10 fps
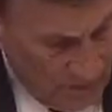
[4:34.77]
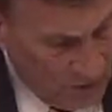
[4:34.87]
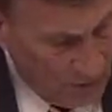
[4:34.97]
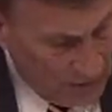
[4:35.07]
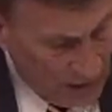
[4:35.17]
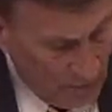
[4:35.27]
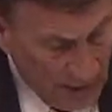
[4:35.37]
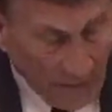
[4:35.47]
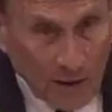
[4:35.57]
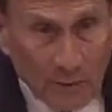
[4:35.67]
you think we
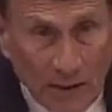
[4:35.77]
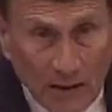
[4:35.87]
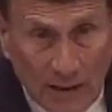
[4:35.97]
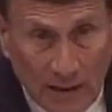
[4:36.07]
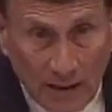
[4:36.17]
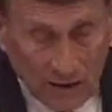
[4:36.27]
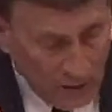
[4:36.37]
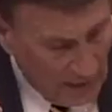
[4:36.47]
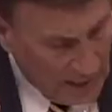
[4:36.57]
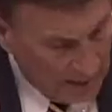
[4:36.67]
have the ability to
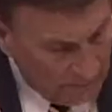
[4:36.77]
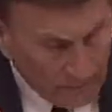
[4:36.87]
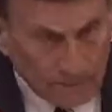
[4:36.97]
do that?